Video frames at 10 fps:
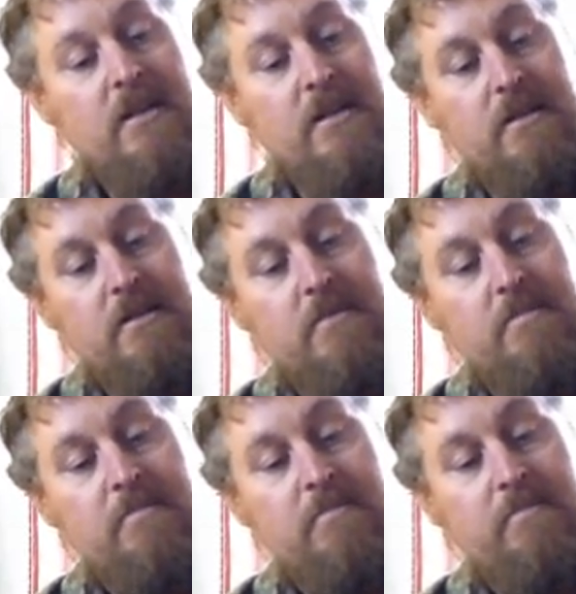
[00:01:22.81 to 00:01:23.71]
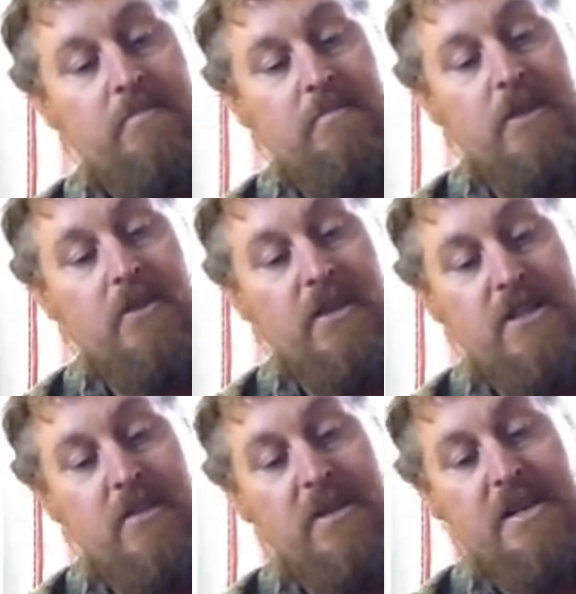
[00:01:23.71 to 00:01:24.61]

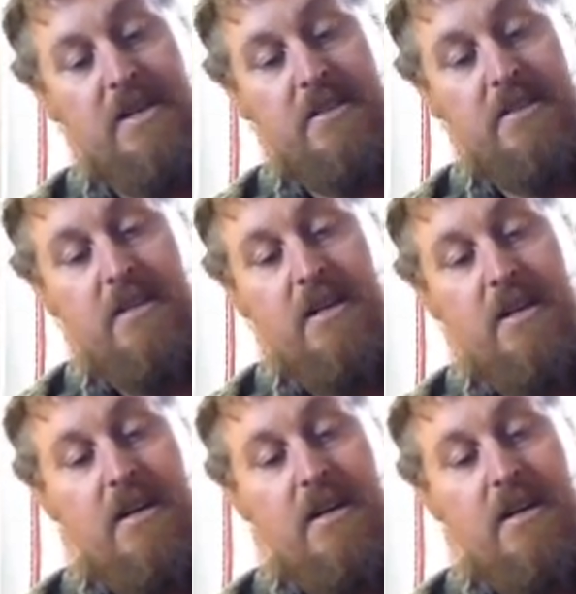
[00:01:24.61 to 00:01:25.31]
that's going to be nice.